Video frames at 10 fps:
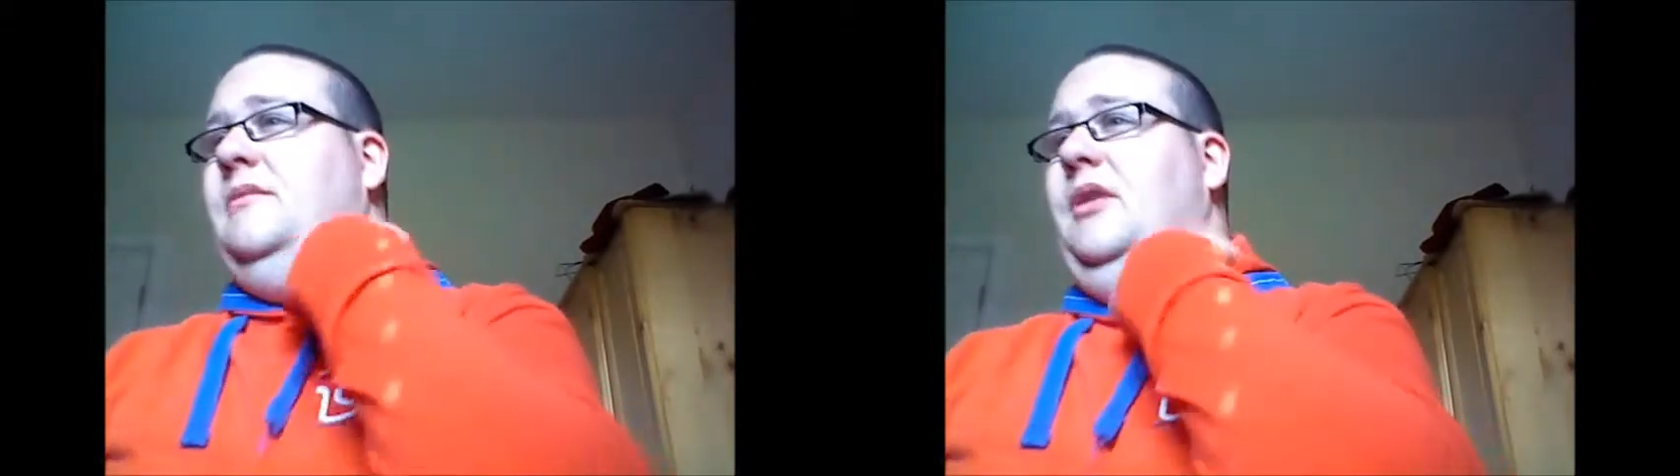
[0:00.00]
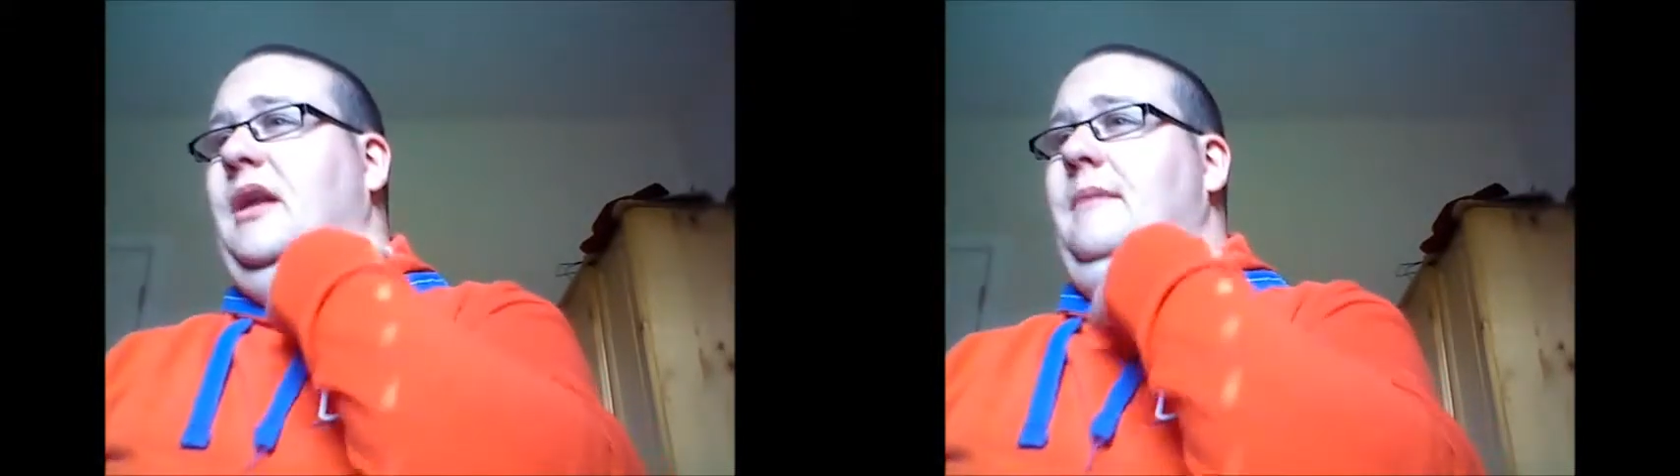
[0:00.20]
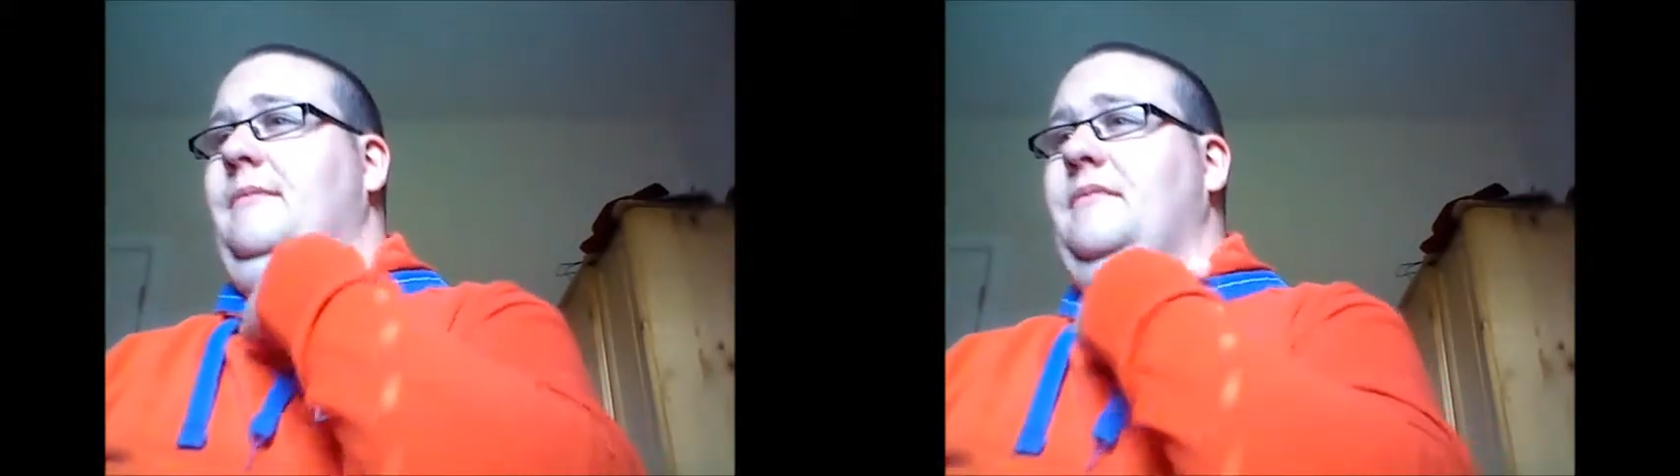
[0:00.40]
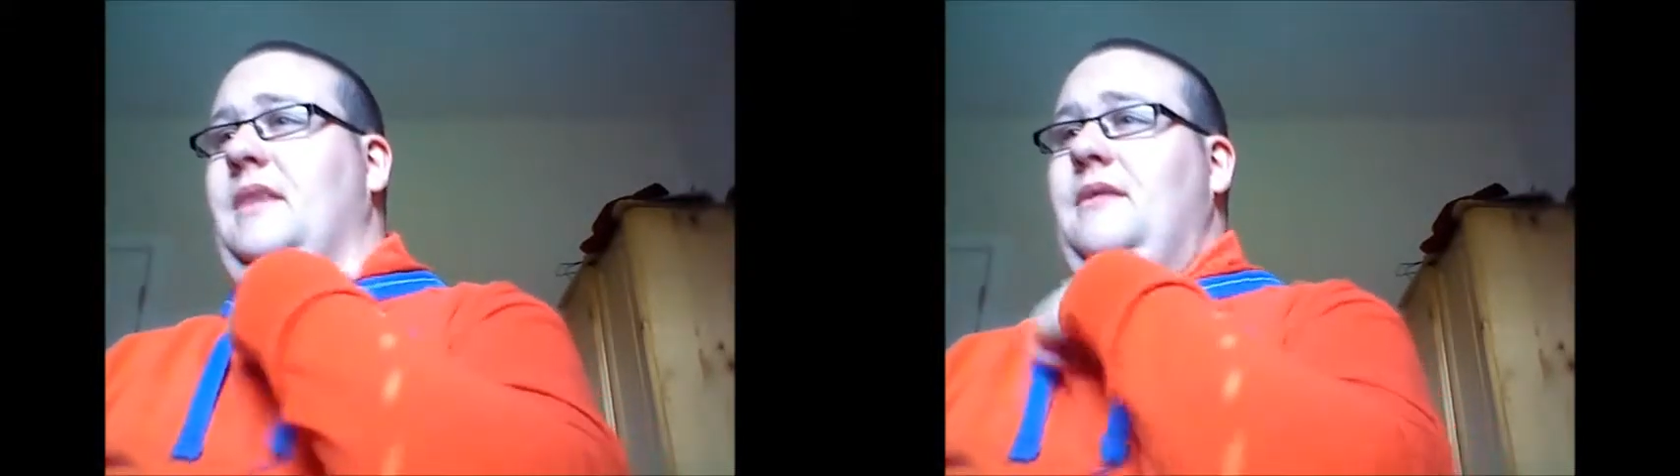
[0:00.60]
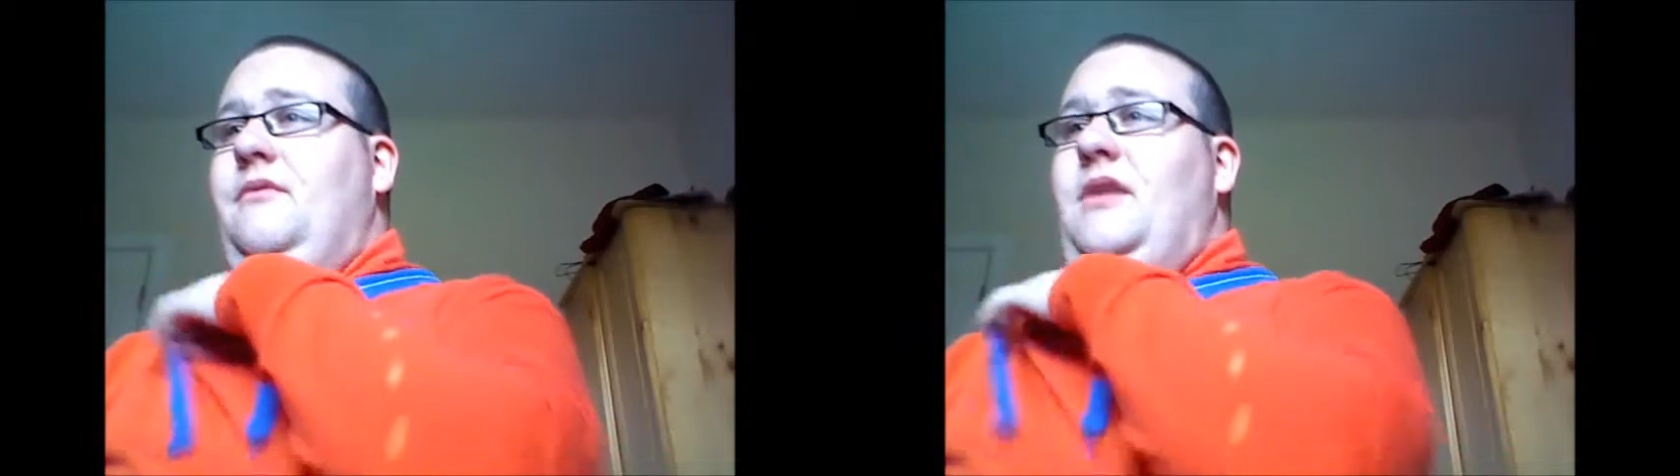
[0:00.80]
But um,
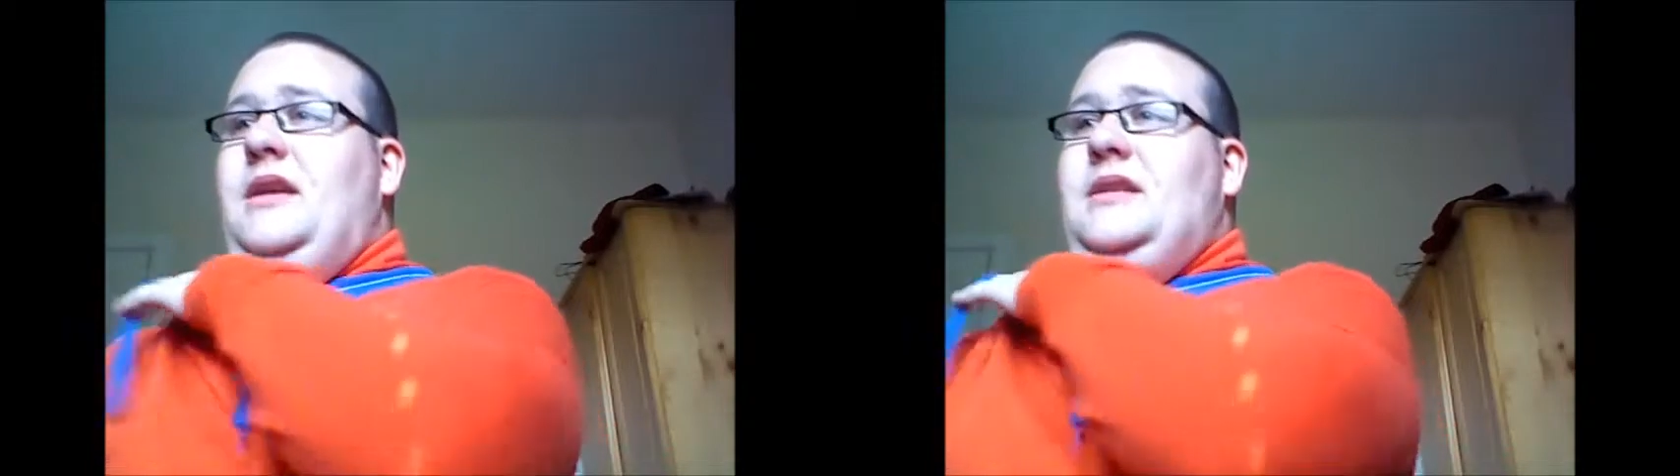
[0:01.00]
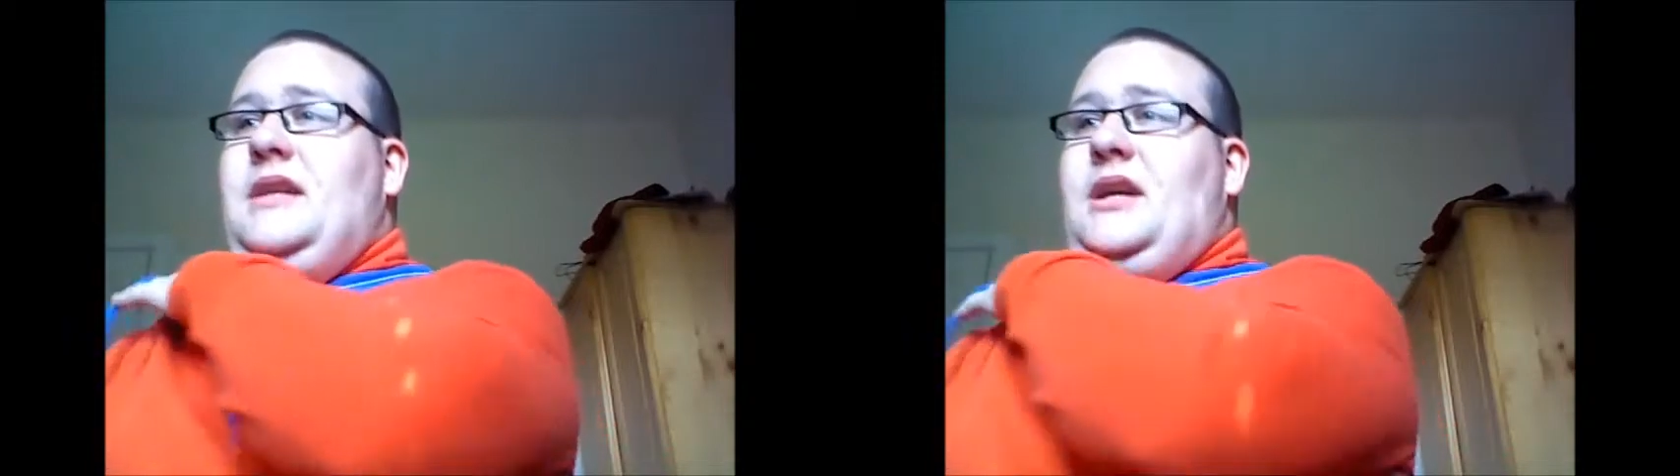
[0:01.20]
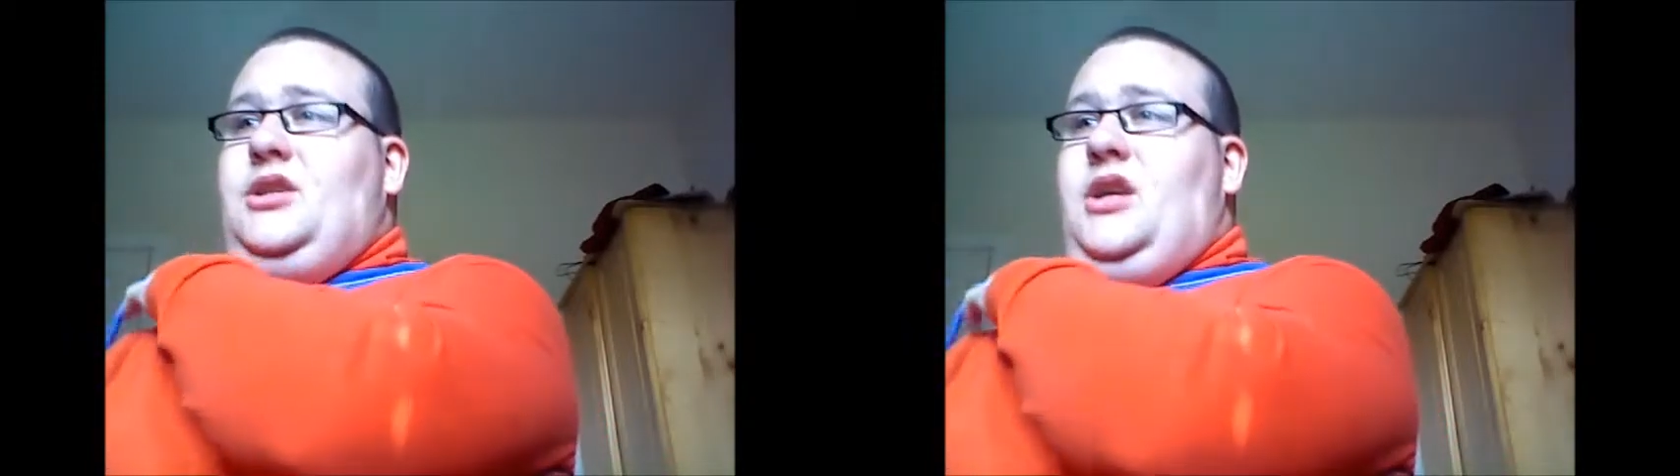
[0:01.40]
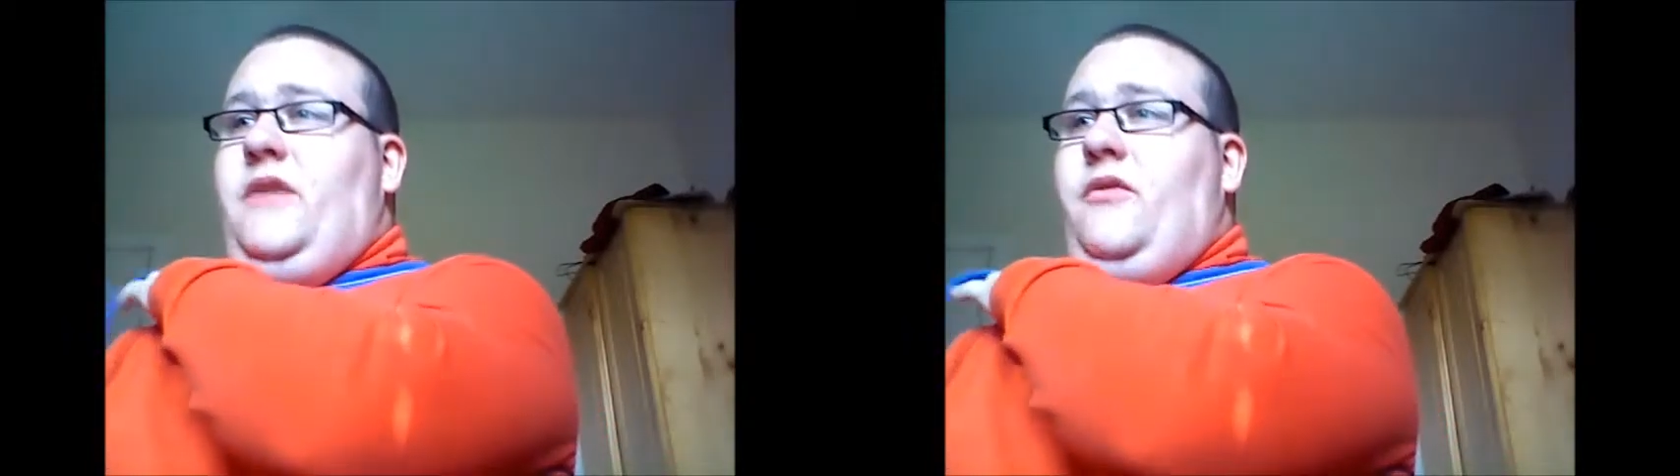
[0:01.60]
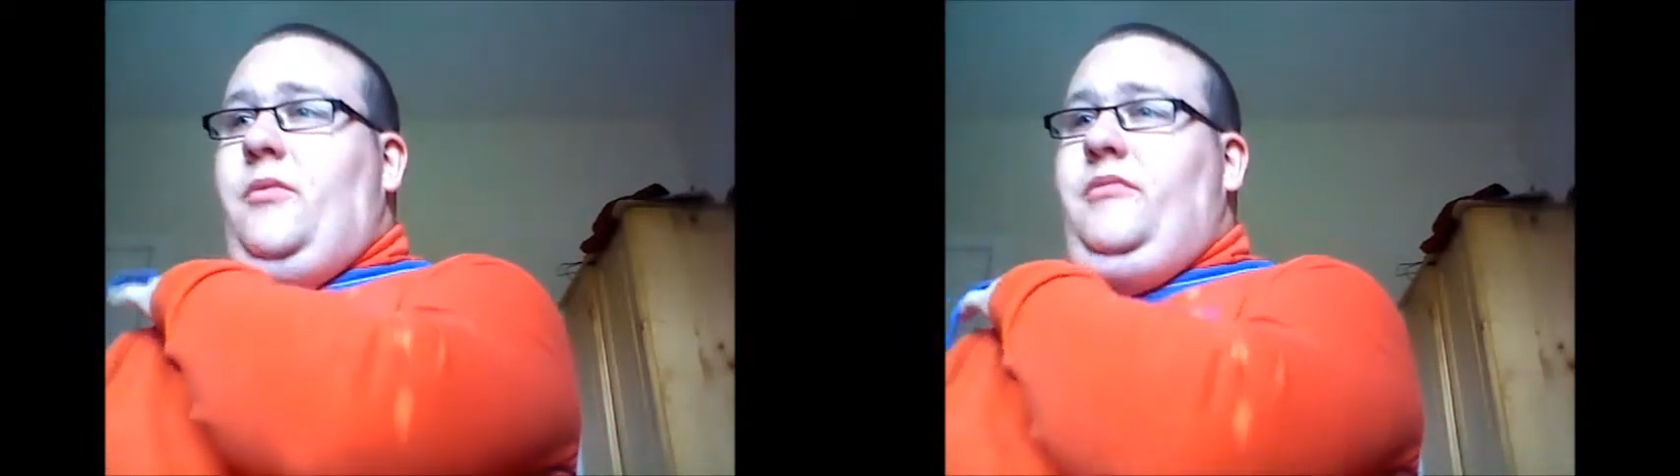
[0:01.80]
yeah, Rey attacks Chavo,